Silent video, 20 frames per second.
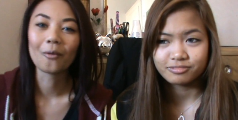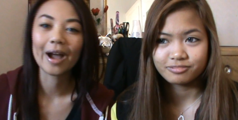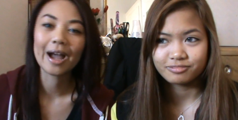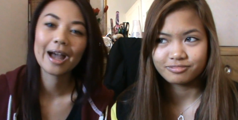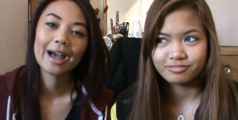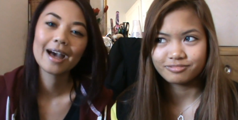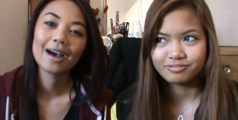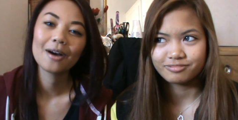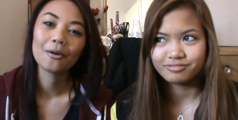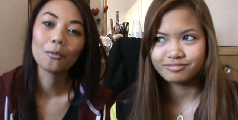
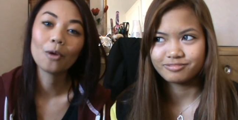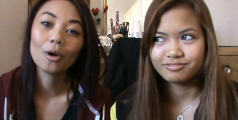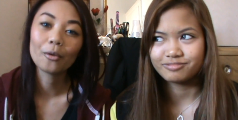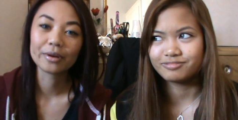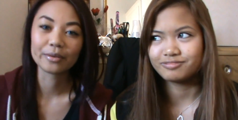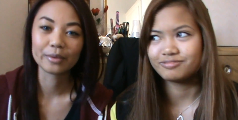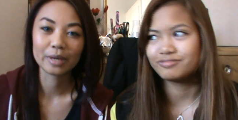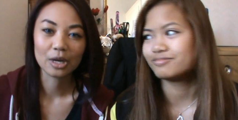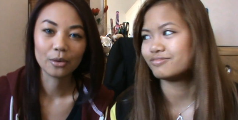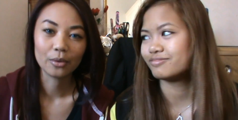Speaker 1: where what
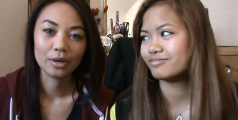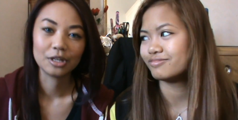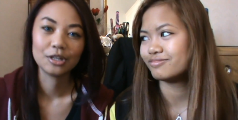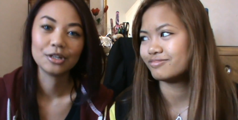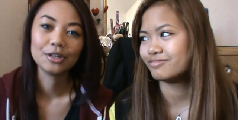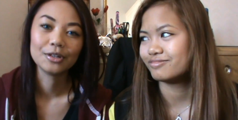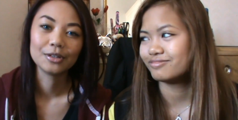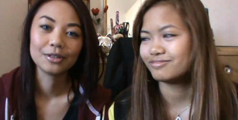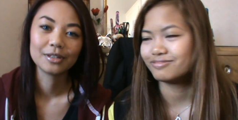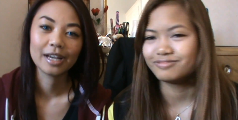we really want to
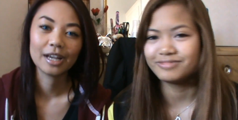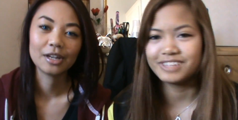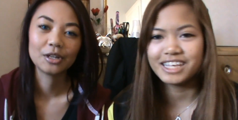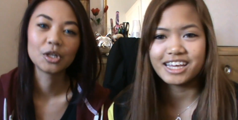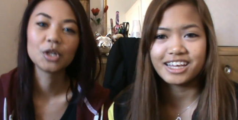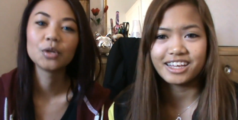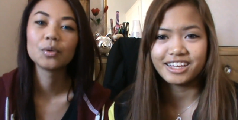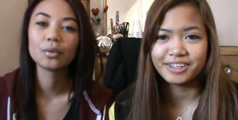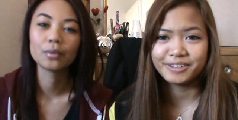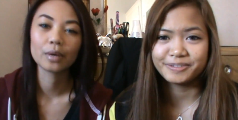do and
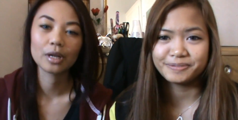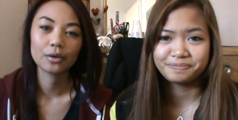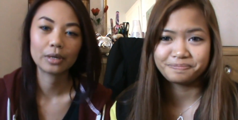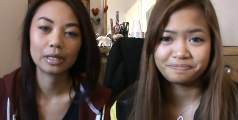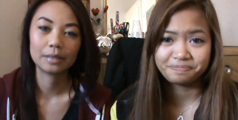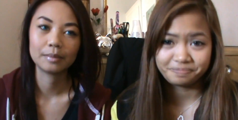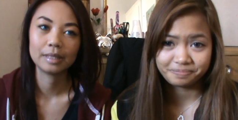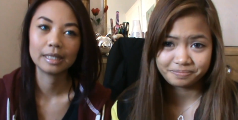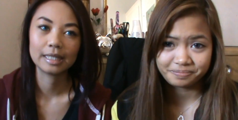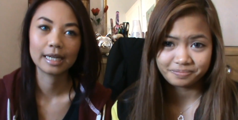yeah. who we really
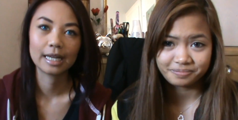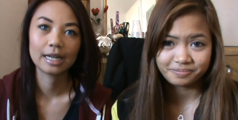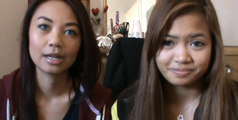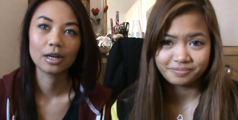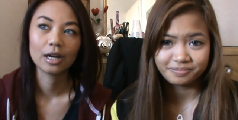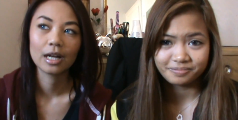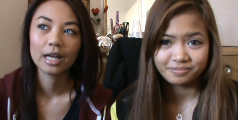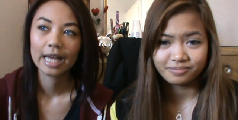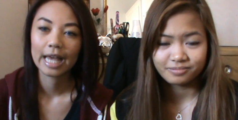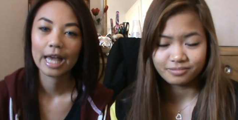want to meet, kind
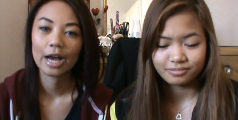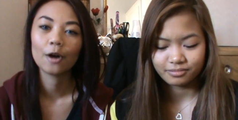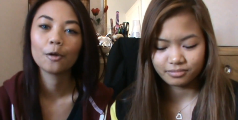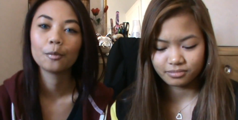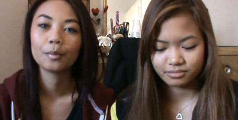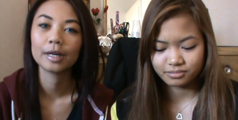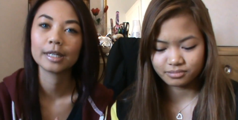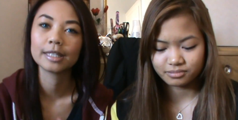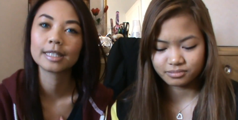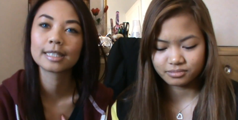of
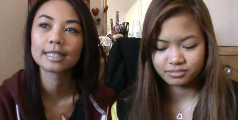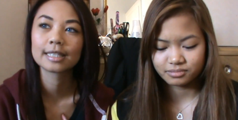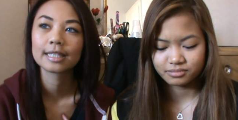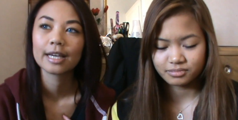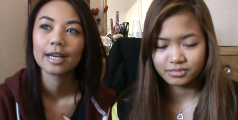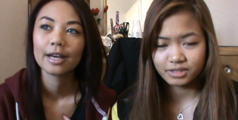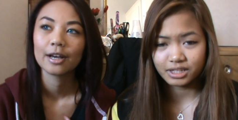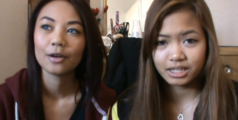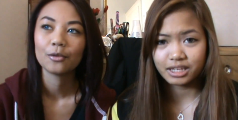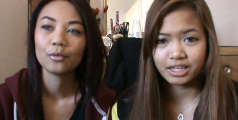help us
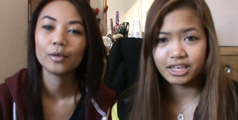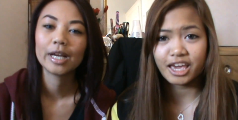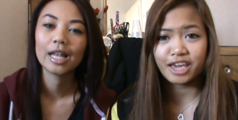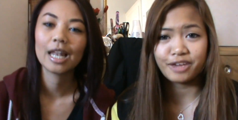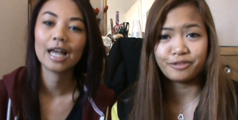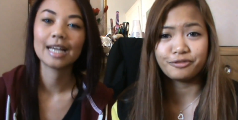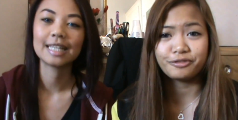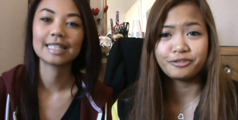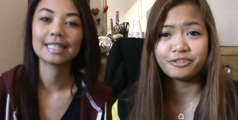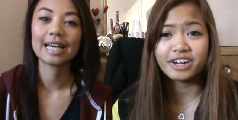
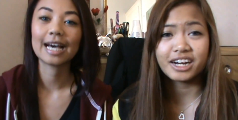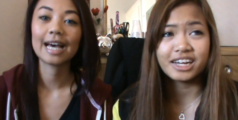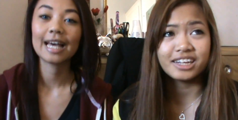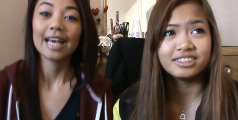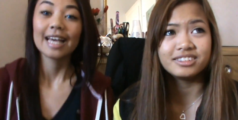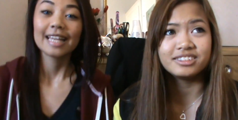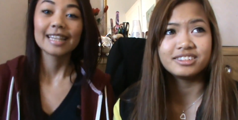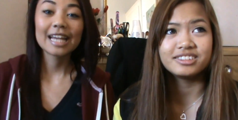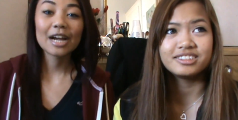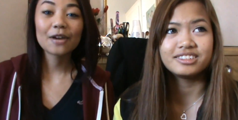realise
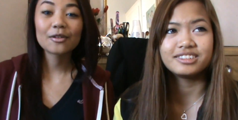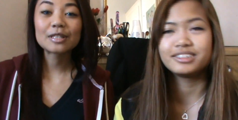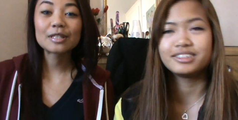that